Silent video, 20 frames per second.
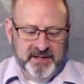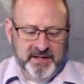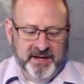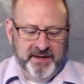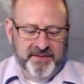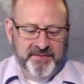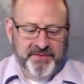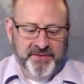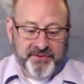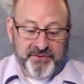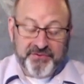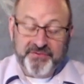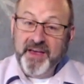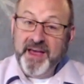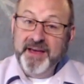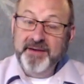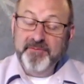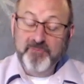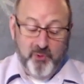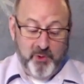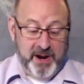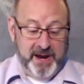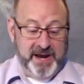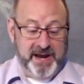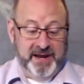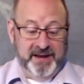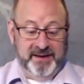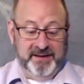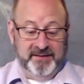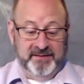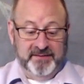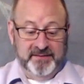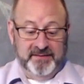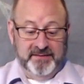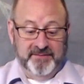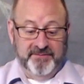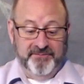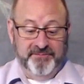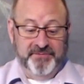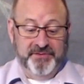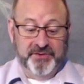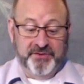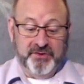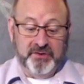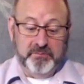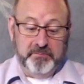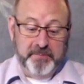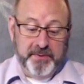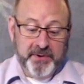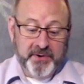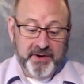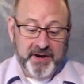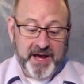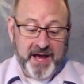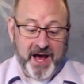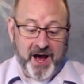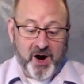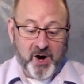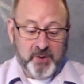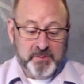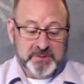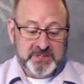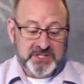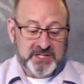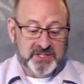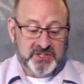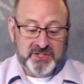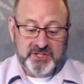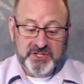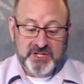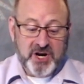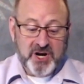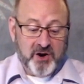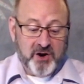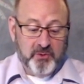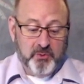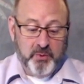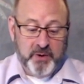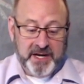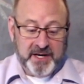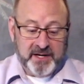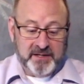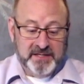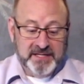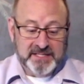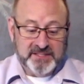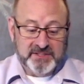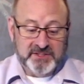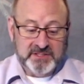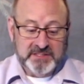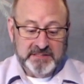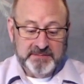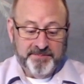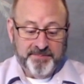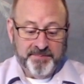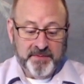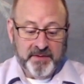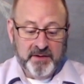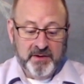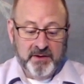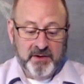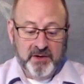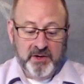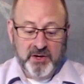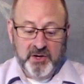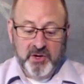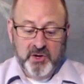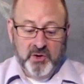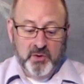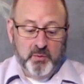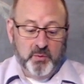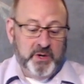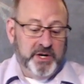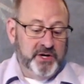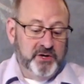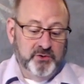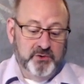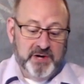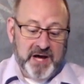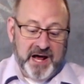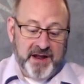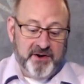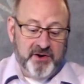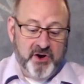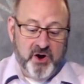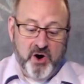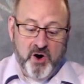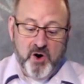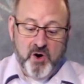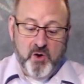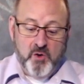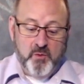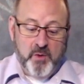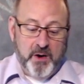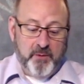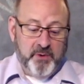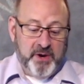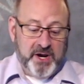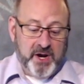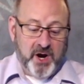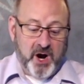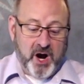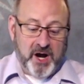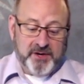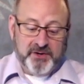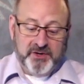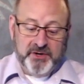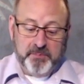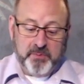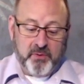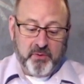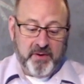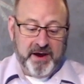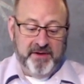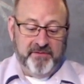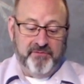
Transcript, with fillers: in the same way, the Spirit helps us in our weakness. We do not know what we ought to pray